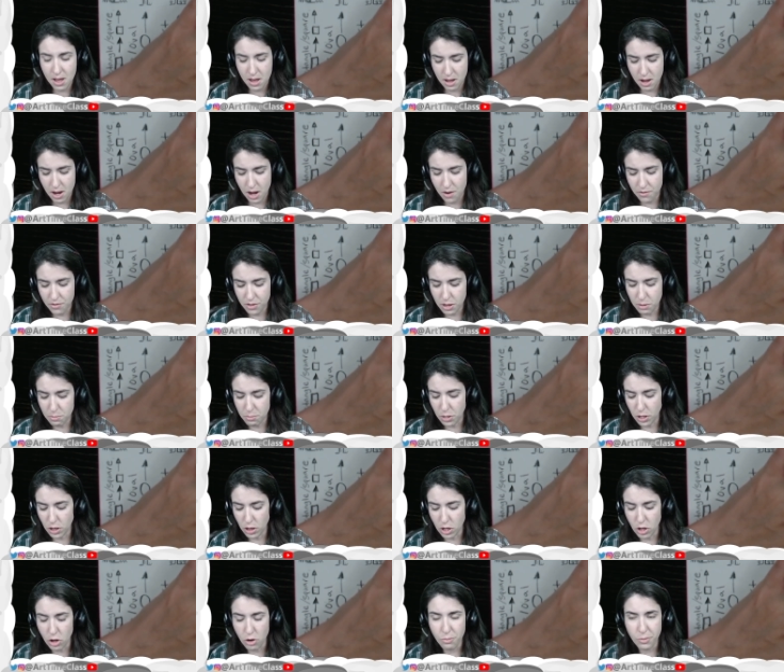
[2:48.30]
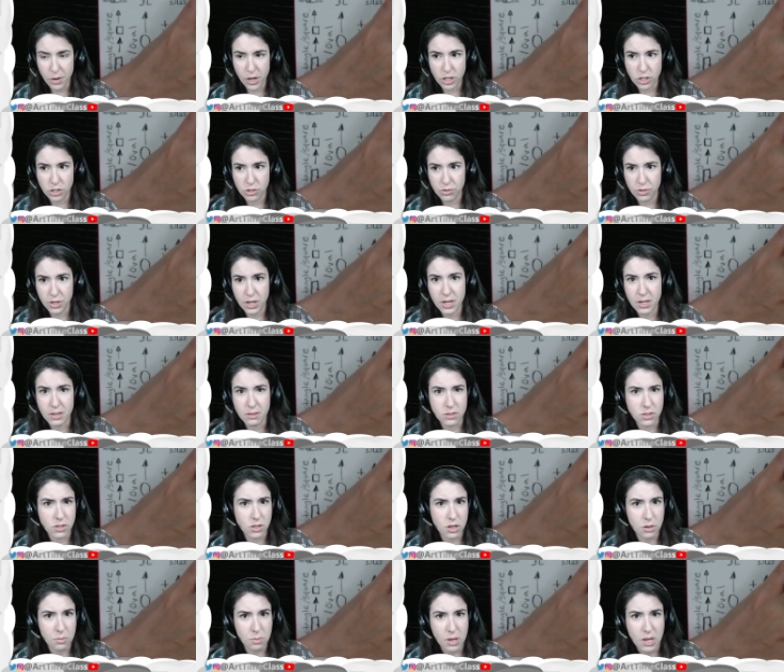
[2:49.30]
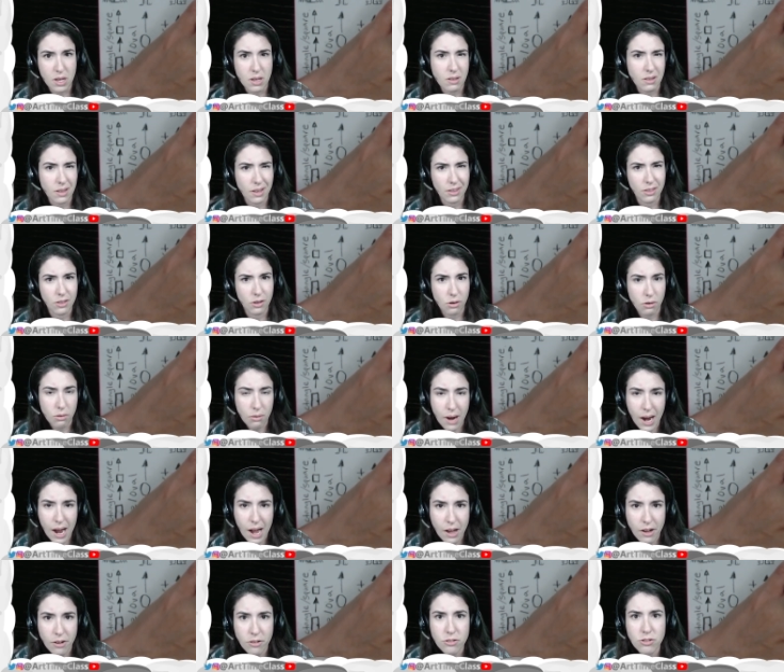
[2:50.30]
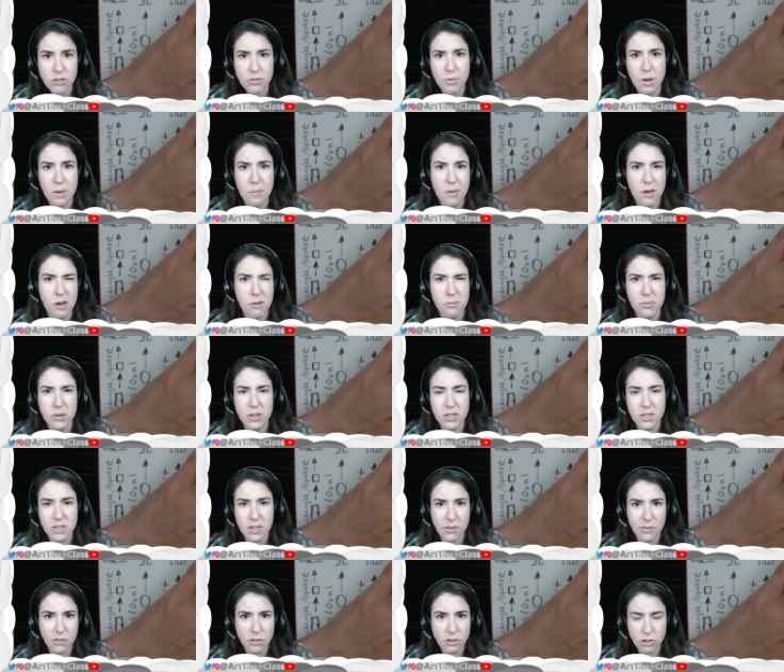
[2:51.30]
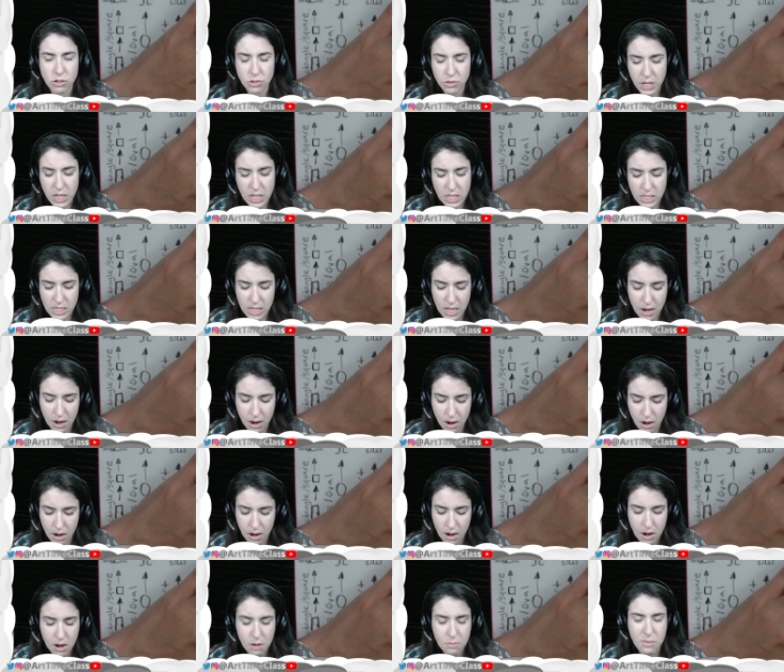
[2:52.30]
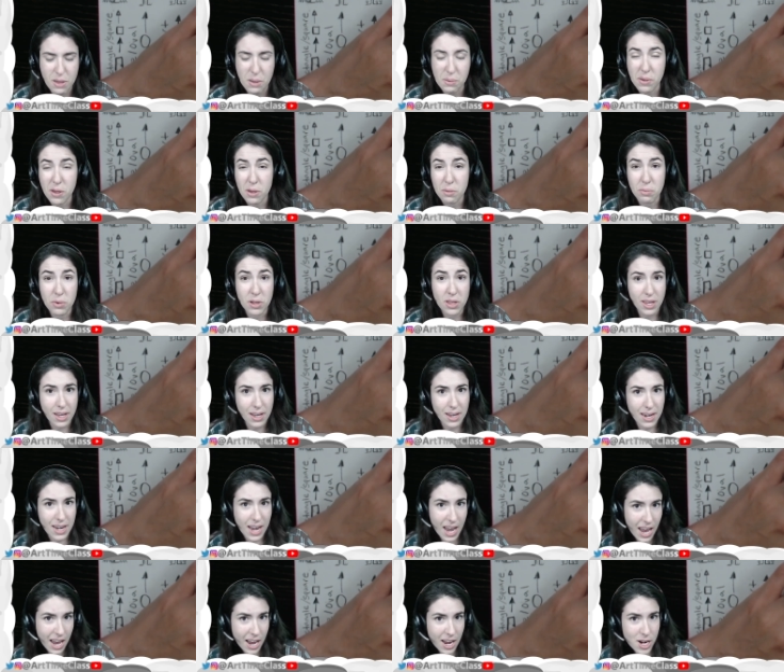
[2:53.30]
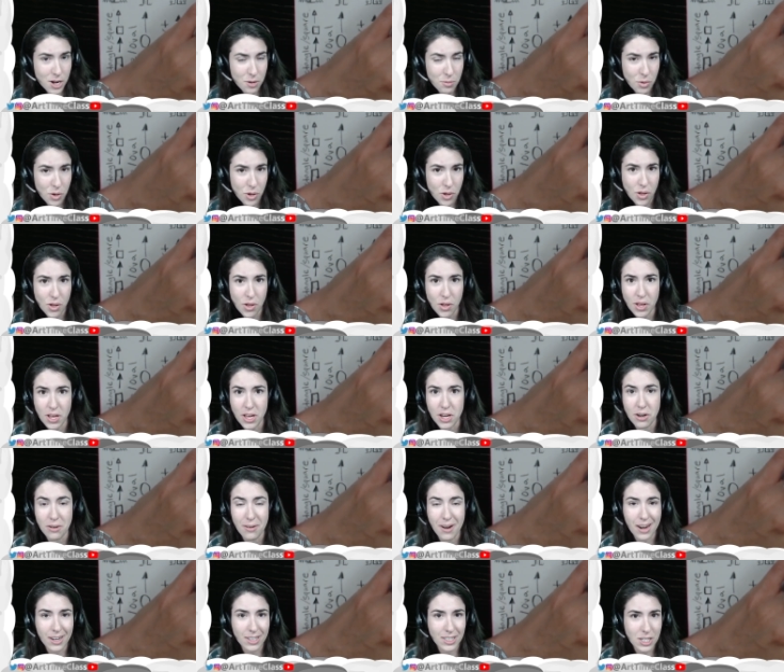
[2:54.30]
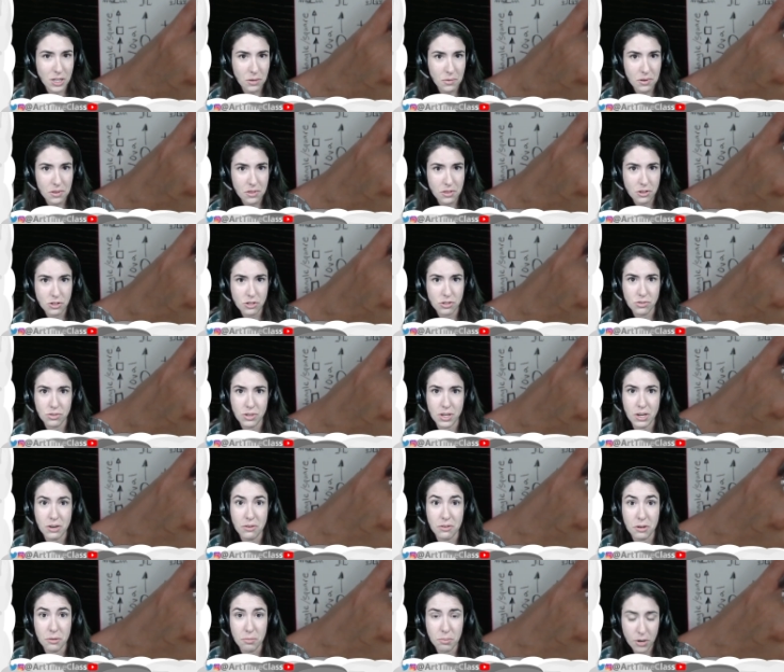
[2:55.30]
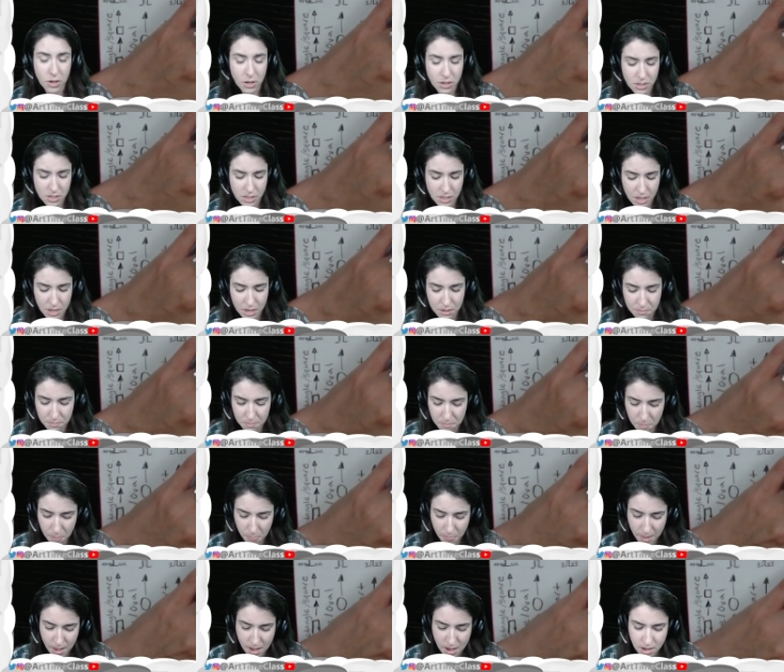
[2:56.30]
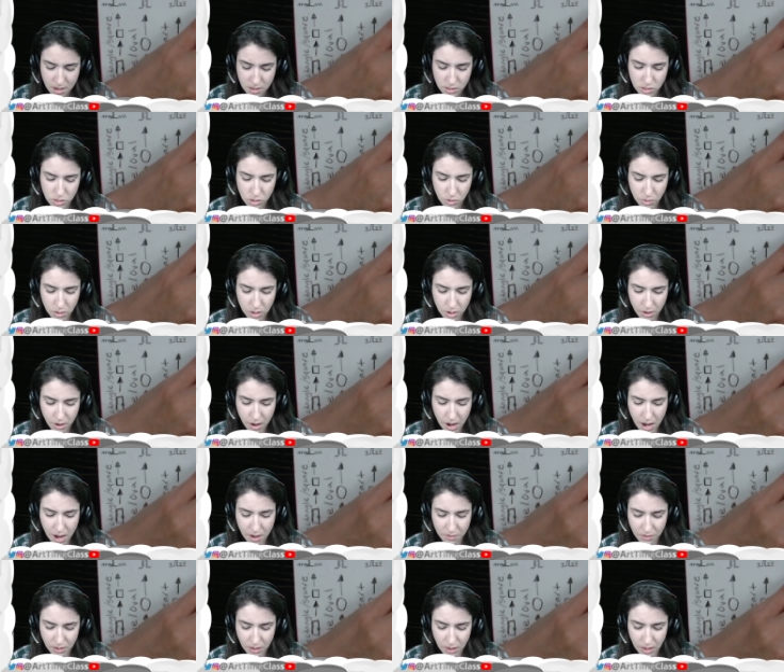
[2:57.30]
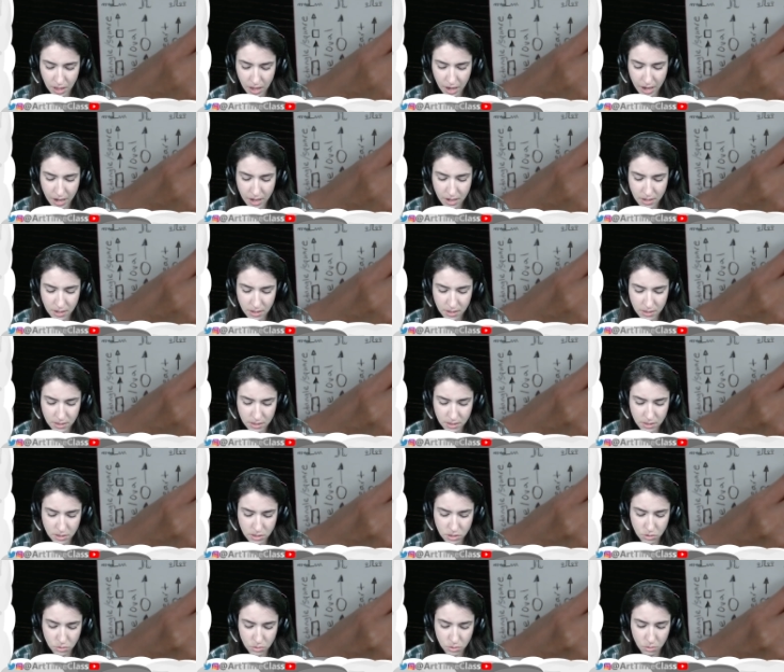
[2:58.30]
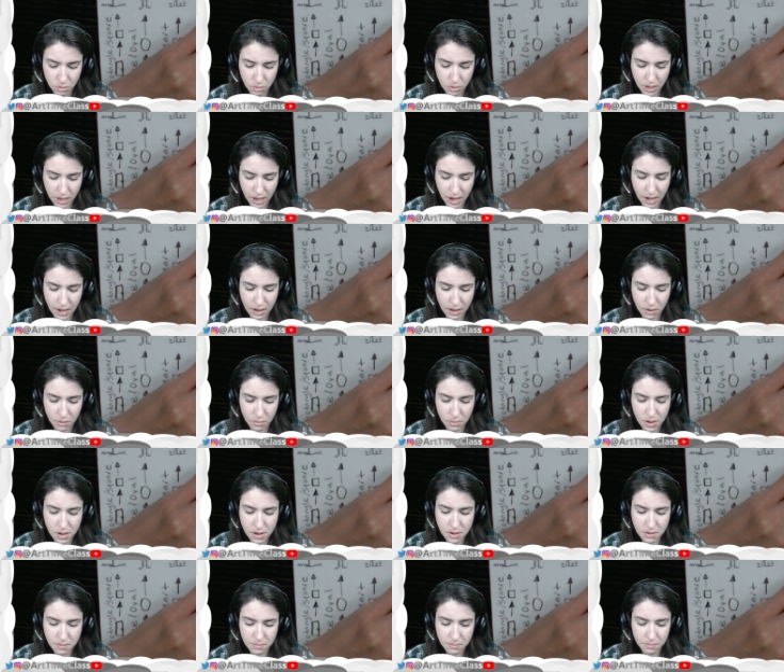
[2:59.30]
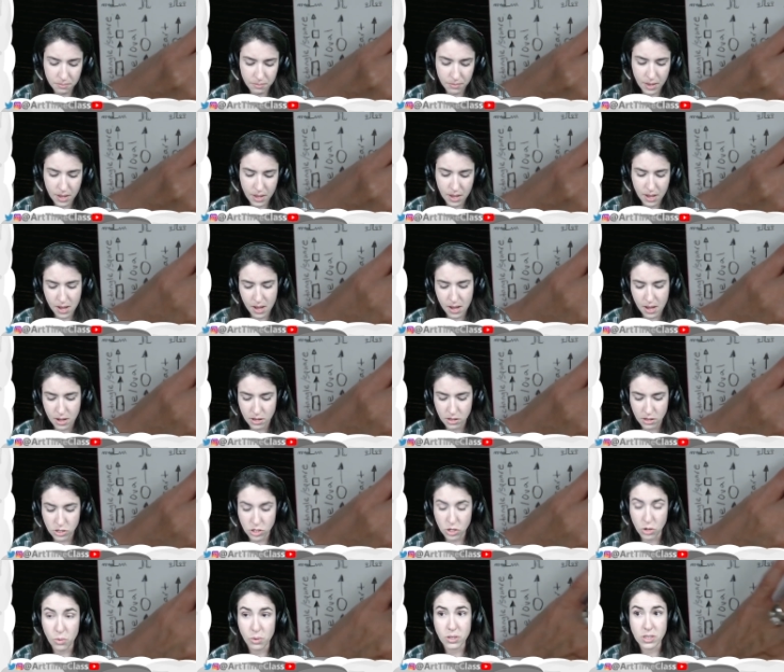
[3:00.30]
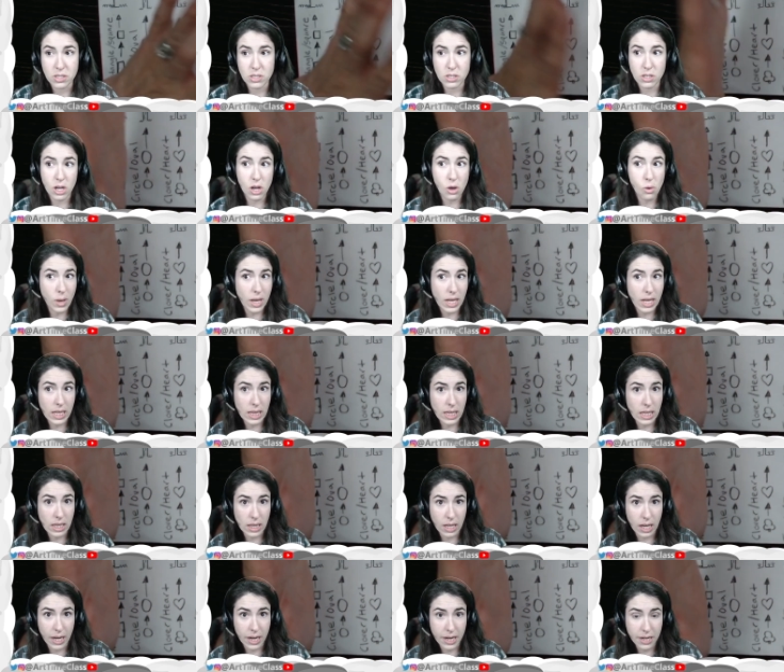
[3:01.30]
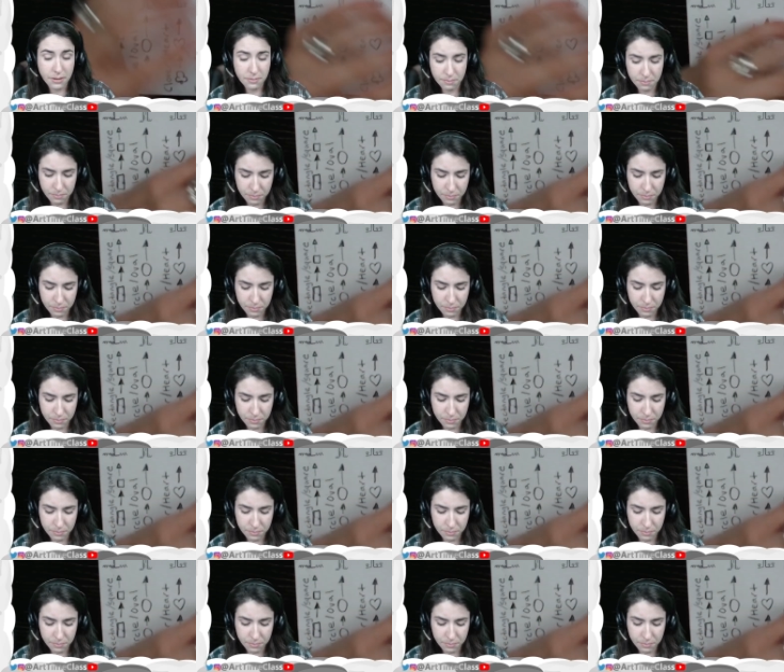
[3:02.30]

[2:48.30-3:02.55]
Everything below my tree is going to be like the ground. Maybe I'll put several trees there. Maybe I'll put like an animal interacting with the tree or a person. So here I have a line. Let's do an organic one. So it's a wiggly line.